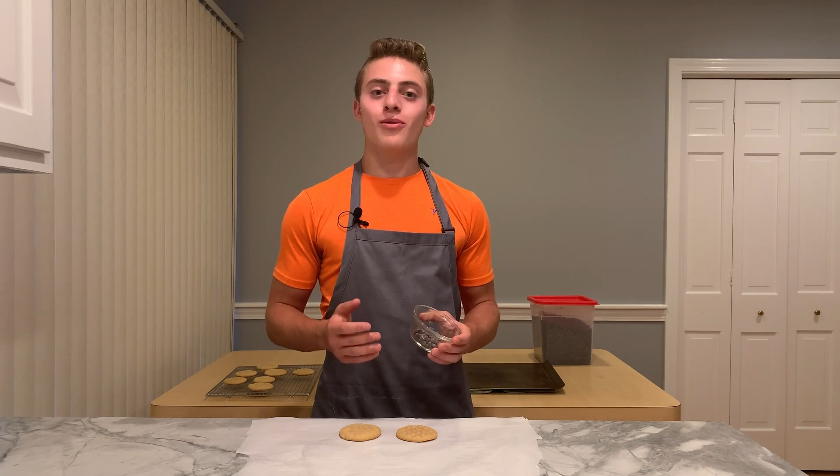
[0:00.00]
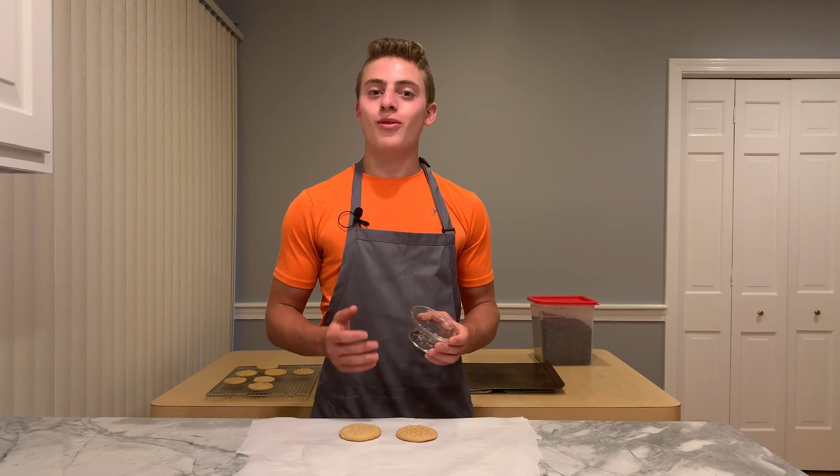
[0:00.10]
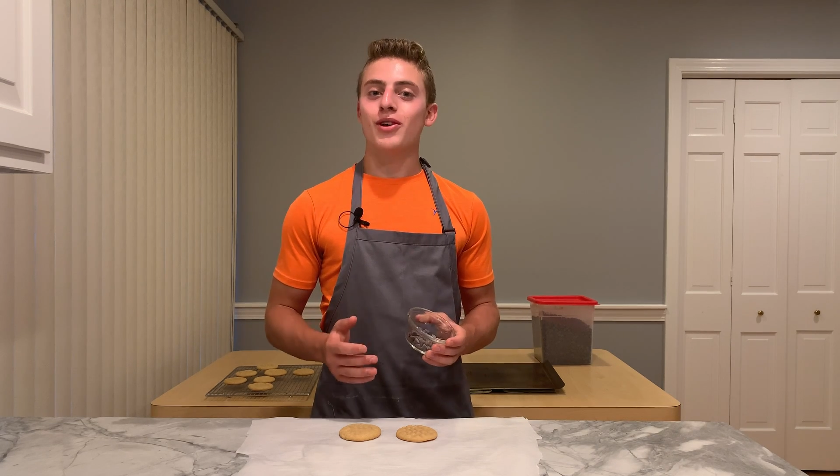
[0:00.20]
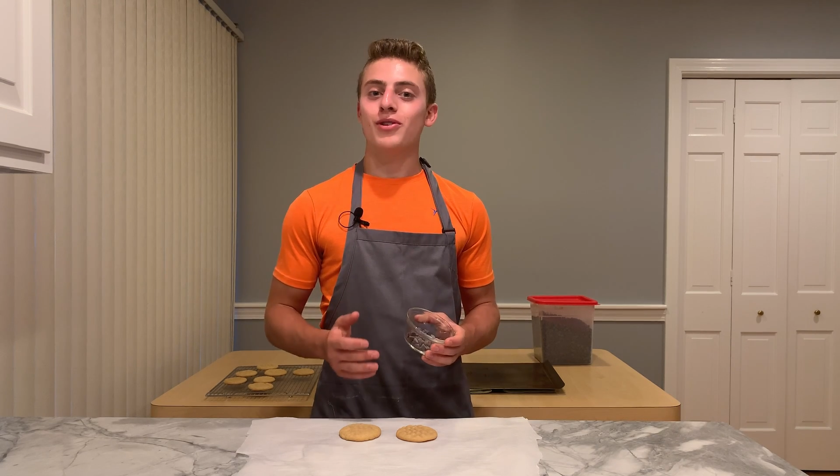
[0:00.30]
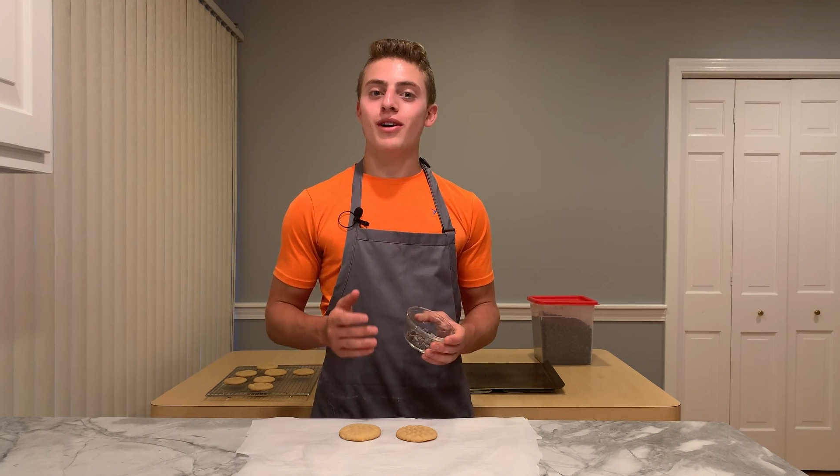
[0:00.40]

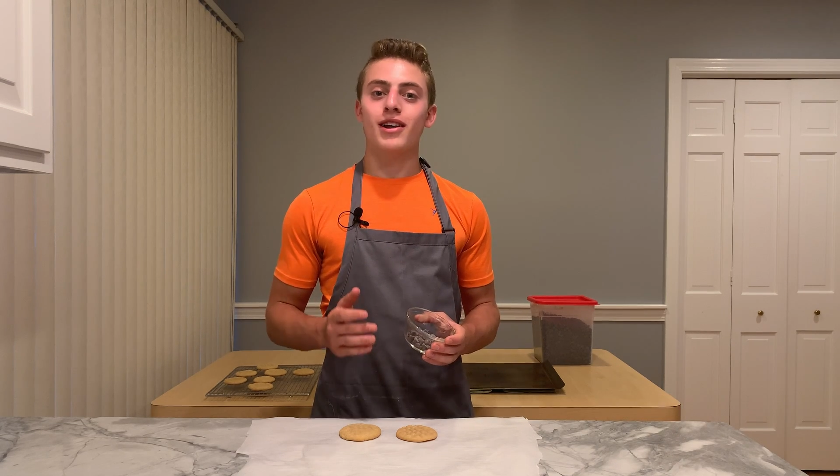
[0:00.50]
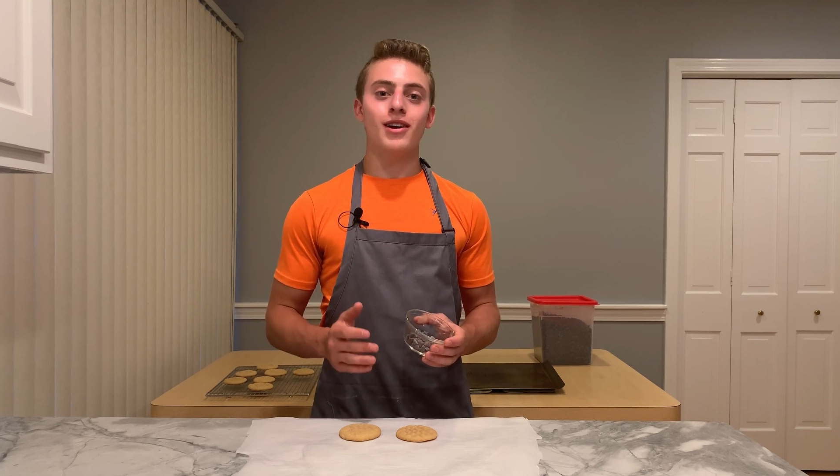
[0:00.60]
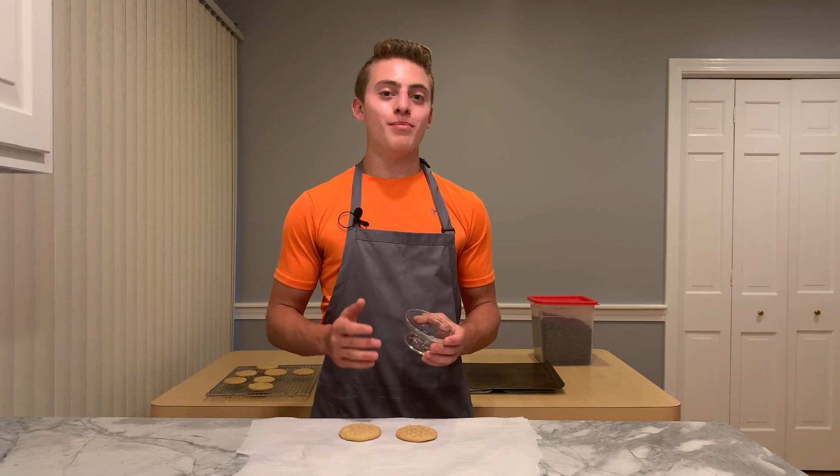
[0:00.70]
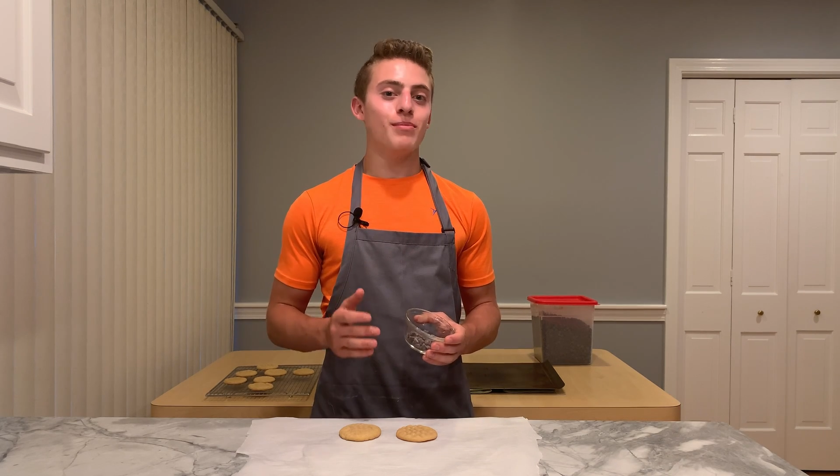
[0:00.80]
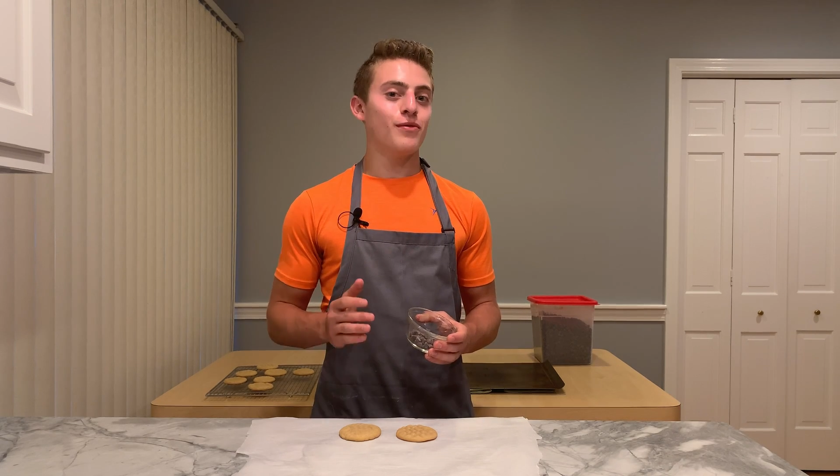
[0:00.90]
or you cut it
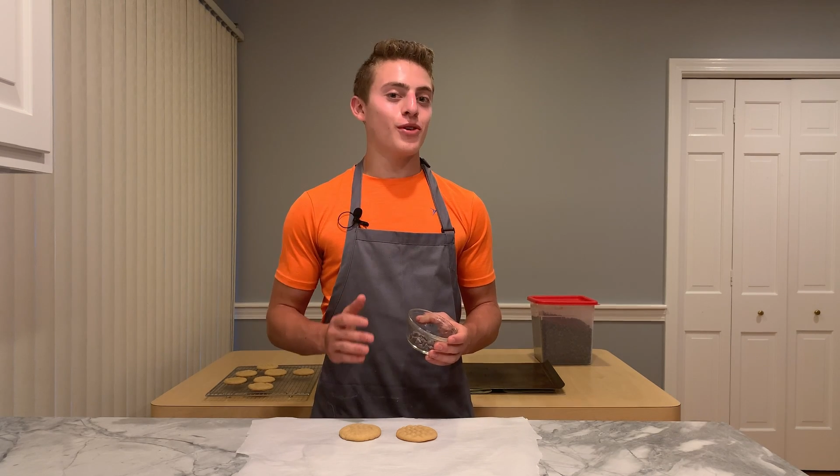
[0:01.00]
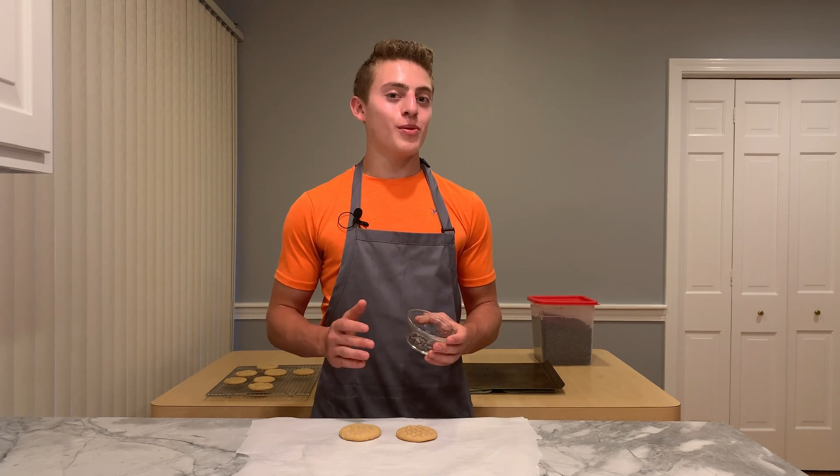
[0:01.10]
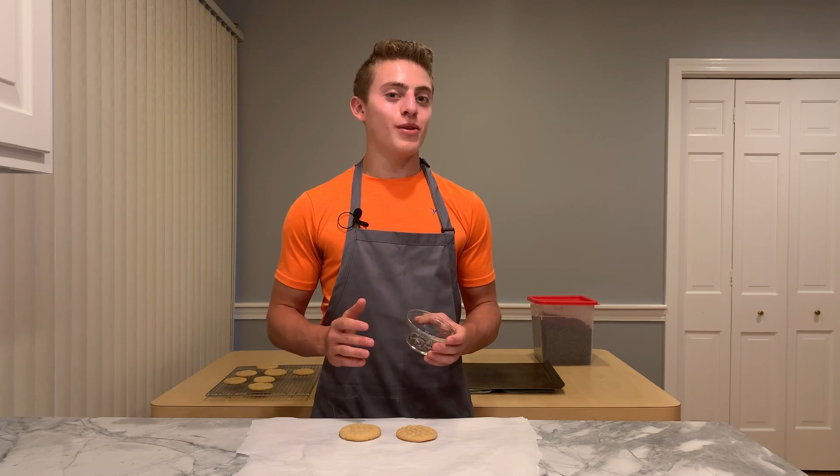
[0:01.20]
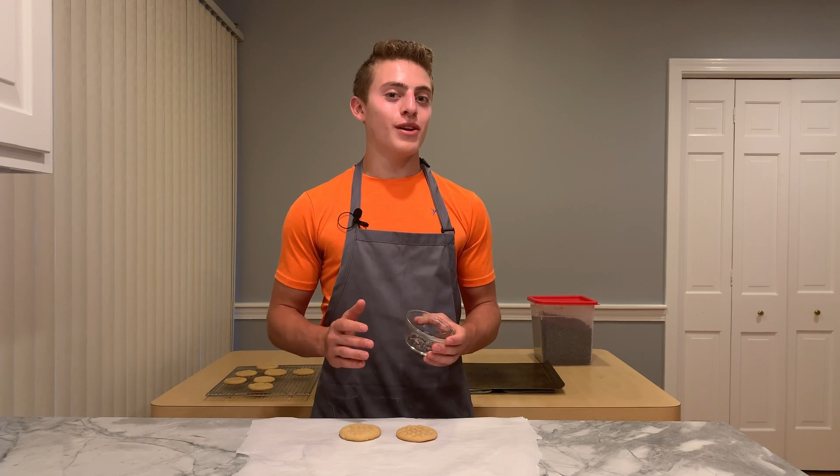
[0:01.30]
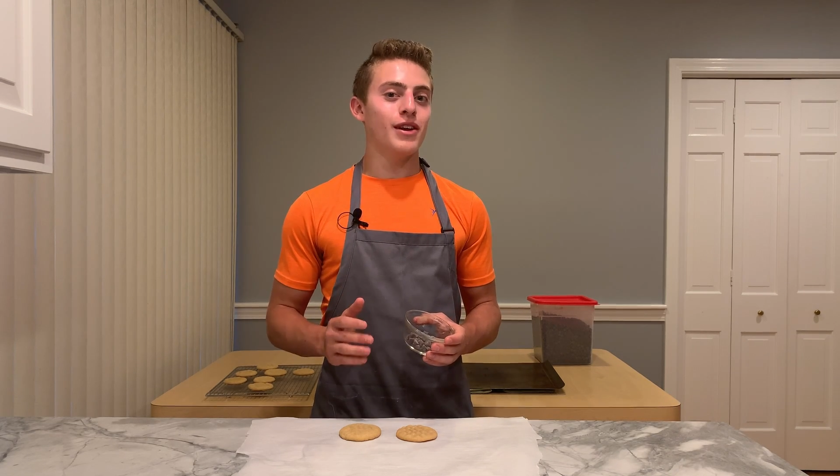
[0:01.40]
up before you
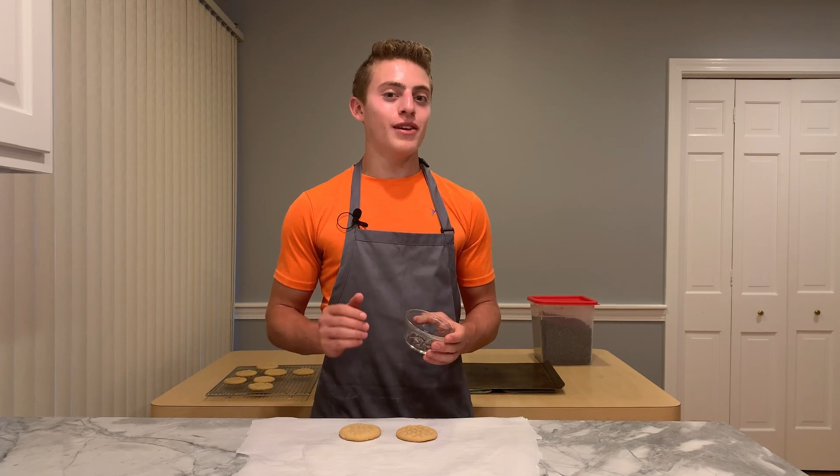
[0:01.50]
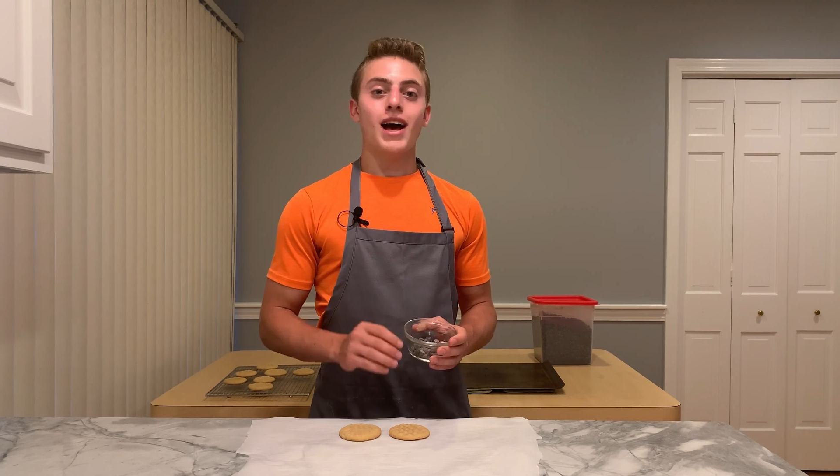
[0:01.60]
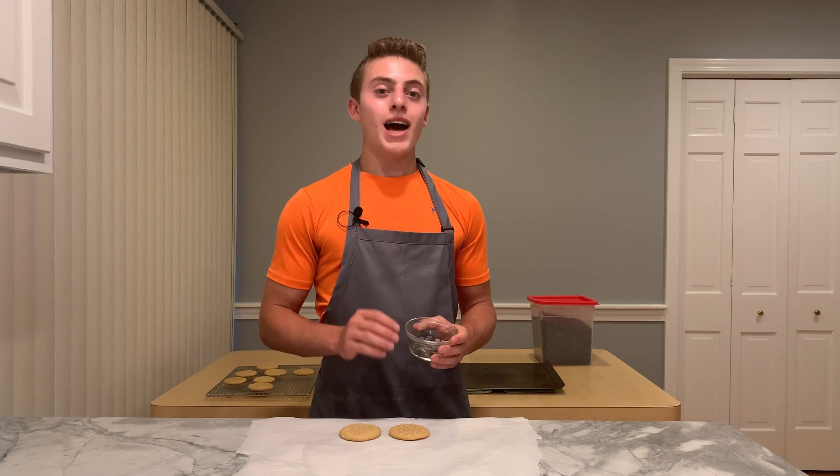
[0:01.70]
put it in.